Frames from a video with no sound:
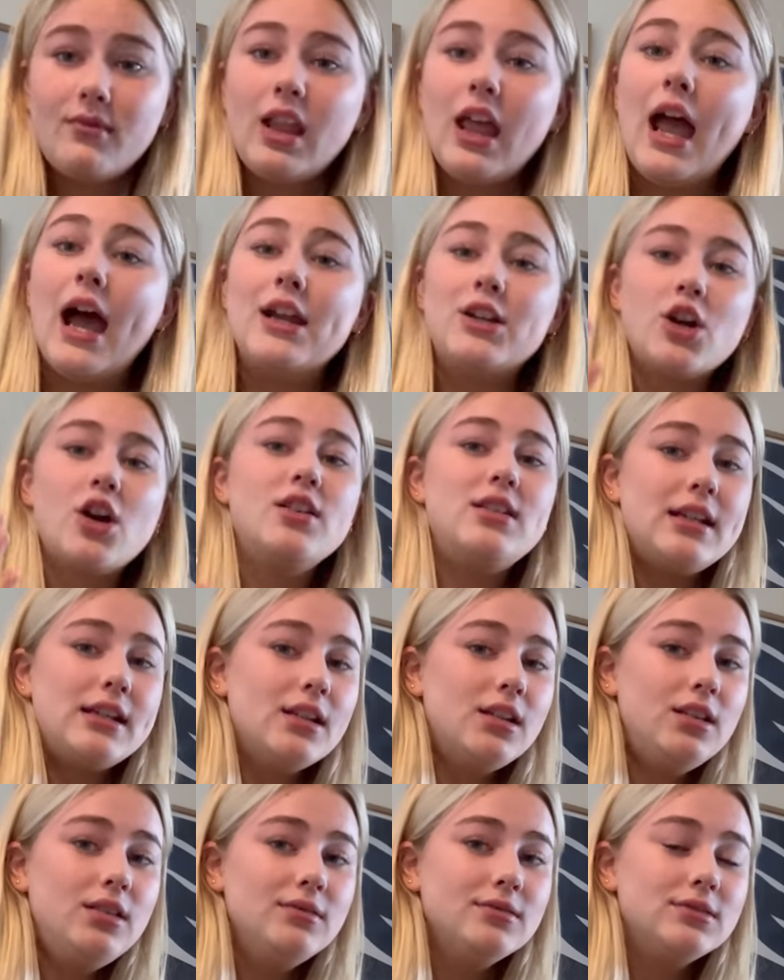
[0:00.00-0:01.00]
I don't
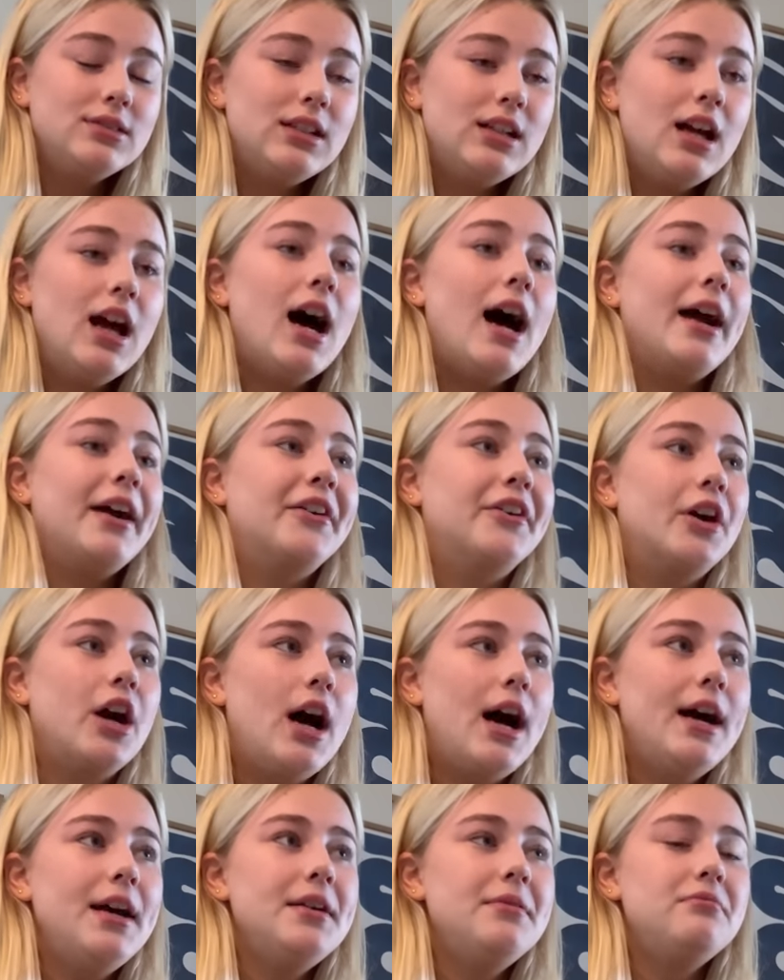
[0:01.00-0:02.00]
deal. I
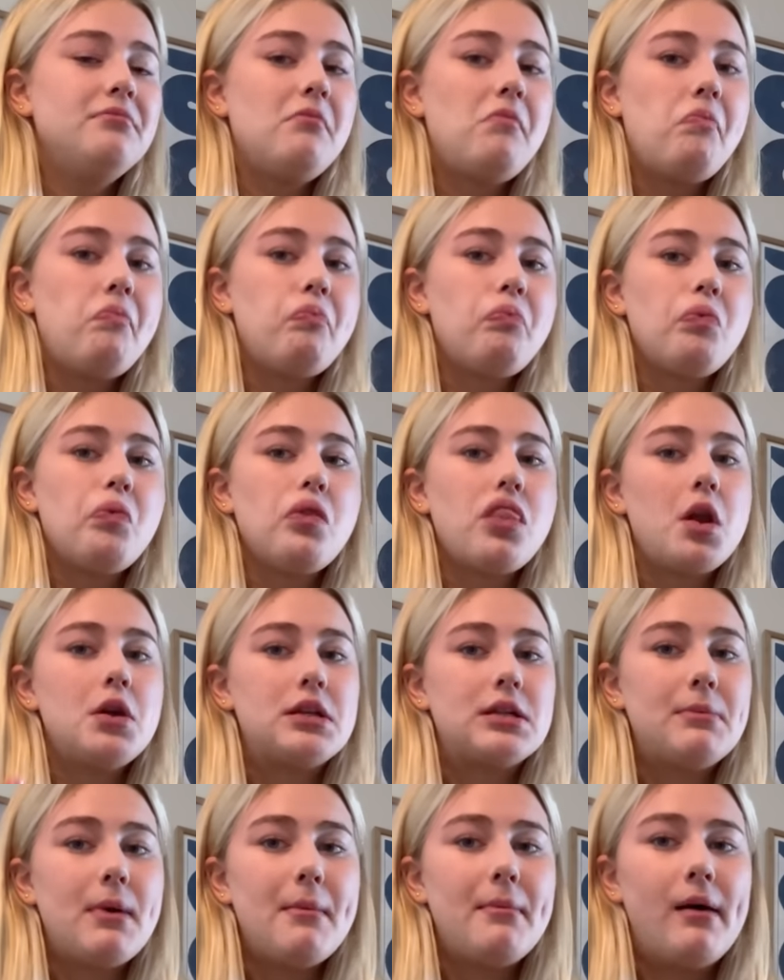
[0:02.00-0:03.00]
cry
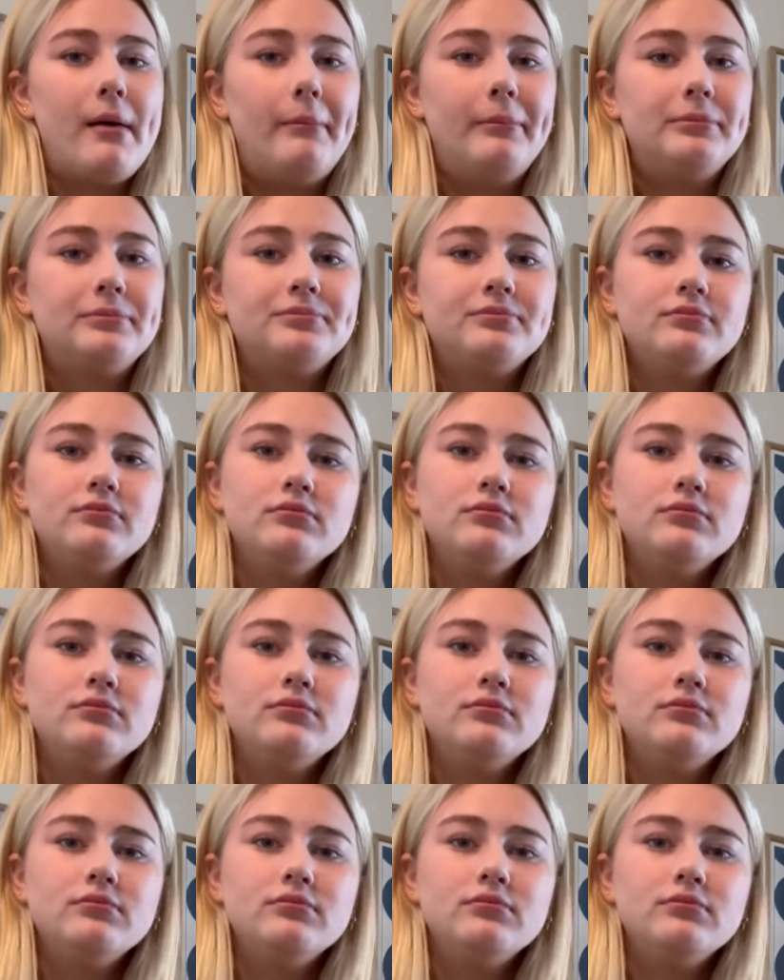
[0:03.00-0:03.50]
to my mom.